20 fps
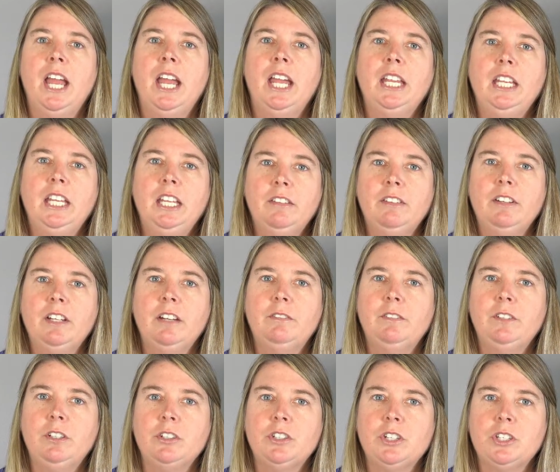even if
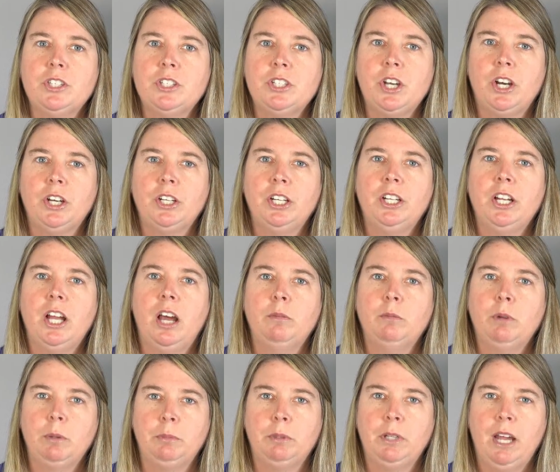you're just starting on
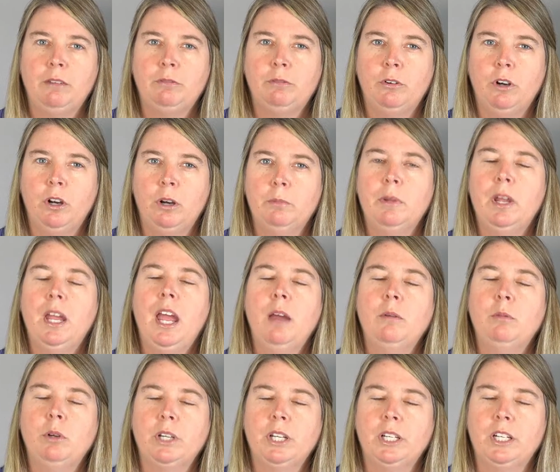one platform, and
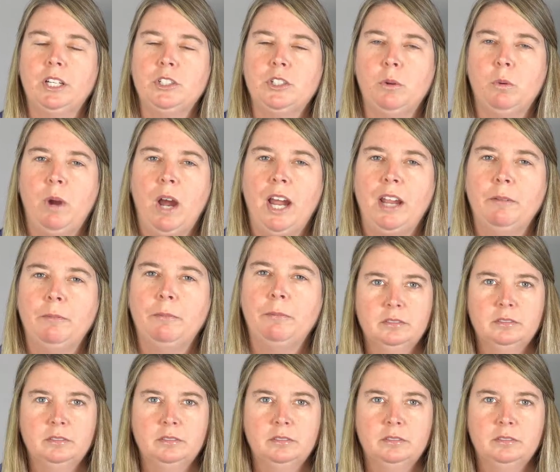we'll get into why.